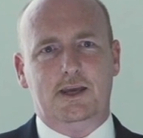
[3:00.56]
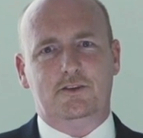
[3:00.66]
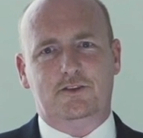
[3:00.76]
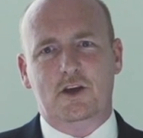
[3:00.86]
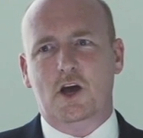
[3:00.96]

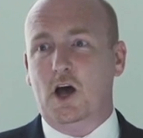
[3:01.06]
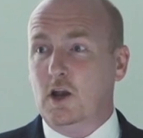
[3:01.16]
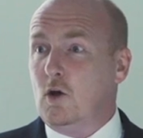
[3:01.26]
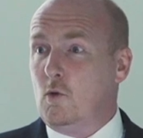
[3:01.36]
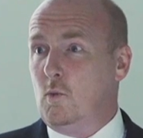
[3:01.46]
is a
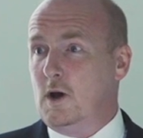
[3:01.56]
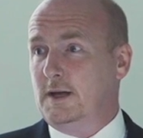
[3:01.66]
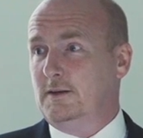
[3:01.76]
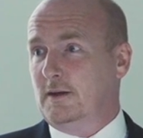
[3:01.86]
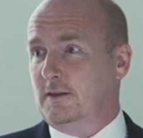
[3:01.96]
lot
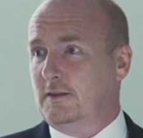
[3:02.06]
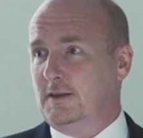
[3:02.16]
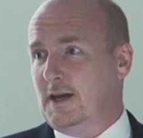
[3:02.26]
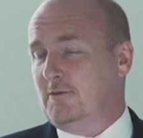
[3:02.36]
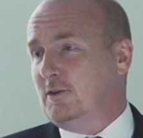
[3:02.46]
wider than
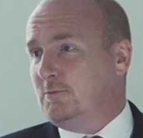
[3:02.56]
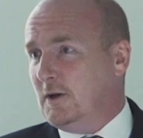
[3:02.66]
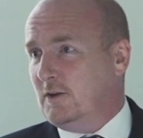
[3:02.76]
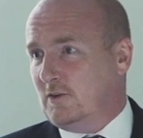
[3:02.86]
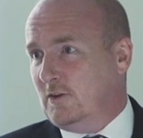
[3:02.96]
the average
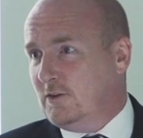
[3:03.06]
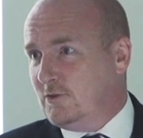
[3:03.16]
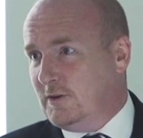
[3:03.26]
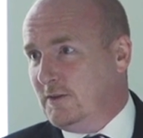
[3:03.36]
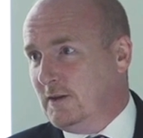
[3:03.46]
person on the
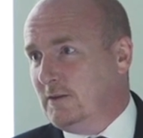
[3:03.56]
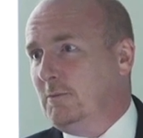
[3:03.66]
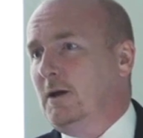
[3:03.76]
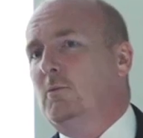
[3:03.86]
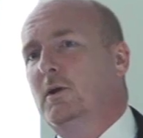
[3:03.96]
street thinks
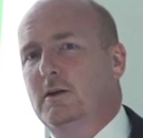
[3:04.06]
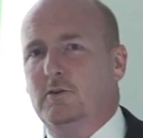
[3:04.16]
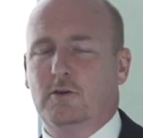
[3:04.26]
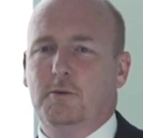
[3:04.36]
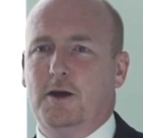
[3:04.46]
about. And when I
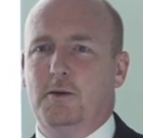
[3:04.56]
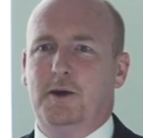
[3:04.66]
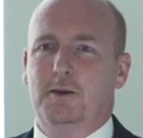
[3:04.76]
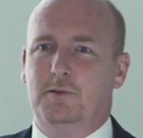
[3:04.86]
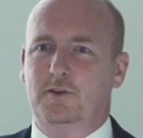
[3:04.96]
talk about
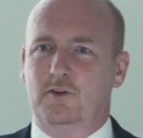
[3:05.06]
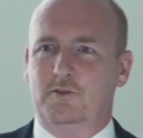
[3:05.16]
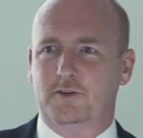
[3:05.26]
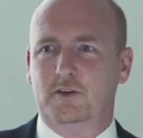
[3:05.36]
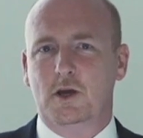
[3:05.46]
a paperless
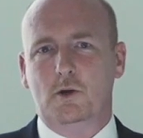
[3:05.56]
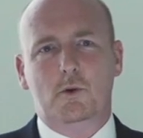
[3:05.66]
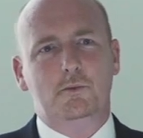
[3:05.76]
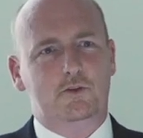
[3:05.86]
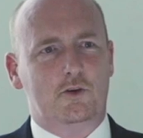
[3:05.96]
office,
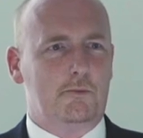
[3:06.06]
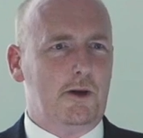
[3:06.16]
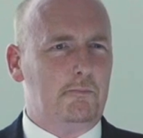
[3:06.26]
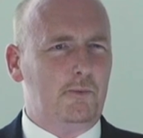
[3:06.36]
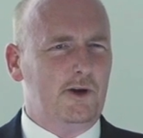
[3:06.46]
when we talk
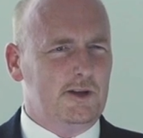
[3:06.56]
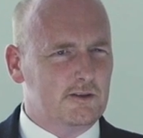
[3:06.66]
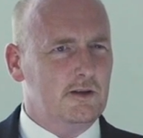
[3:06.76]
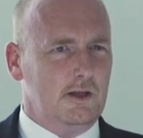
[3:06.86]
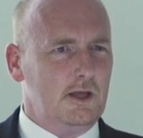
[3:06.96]
about
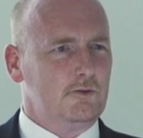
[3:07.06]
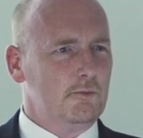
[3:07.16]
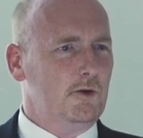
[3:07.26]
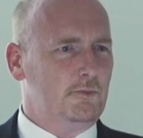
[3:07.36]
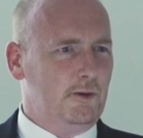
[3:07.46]
print, that's
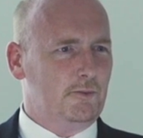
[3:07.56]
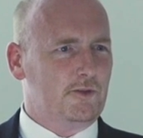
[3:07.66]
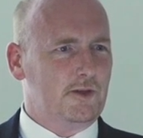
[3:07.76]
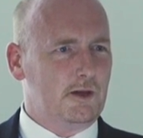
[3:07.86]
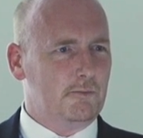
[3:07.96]
what most people
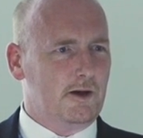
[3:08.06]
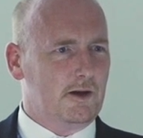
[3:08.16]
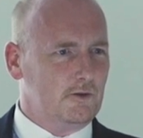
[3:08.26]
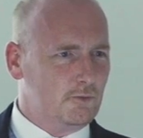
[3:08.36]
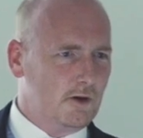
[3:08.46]
think
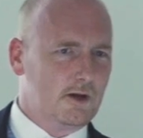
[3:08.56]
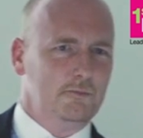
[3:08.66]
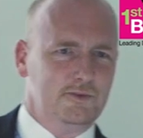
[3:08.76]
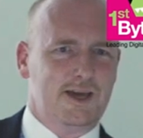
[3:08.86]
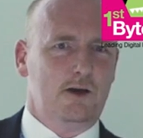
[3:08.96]
about. It's what
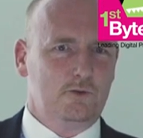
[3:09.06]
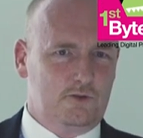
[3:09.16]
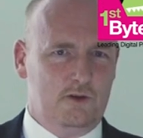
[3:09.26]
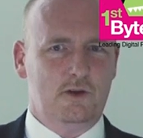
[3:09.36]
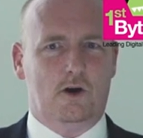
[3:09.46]
comes
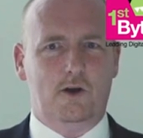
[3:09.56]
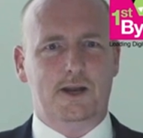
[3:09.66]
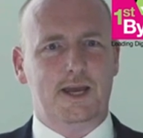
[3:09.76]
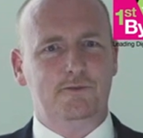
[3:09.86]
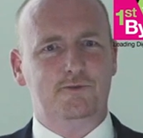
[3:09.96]
out on
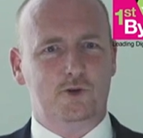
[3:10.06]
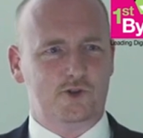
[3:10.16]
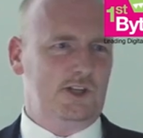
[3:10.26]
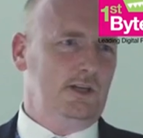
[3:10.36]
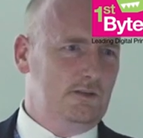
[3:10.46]
an A4
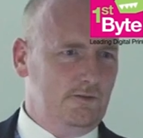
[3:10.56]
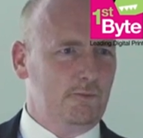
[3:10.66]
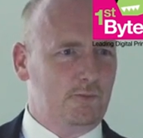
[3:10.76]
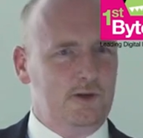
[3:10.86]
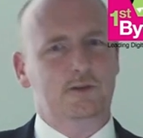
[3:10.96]
sheet of
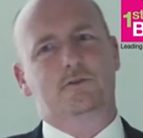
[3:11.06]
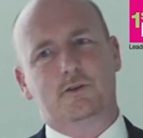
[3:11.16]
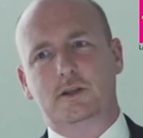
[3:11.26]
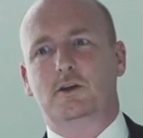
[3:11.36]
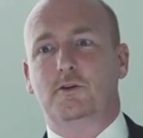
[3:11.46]
a printer
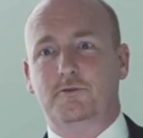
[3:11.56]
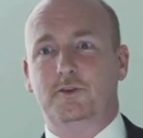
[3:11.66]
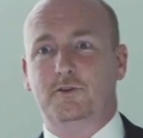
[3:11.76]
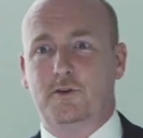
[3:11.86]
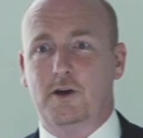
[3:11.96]
in the
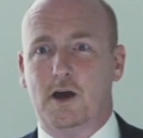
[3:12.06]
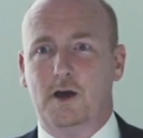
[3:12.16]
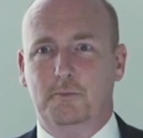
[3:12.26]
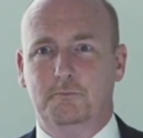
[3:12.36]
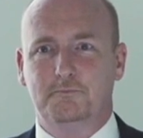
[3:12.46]
office or at
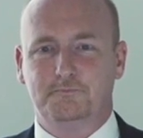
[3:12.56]
home.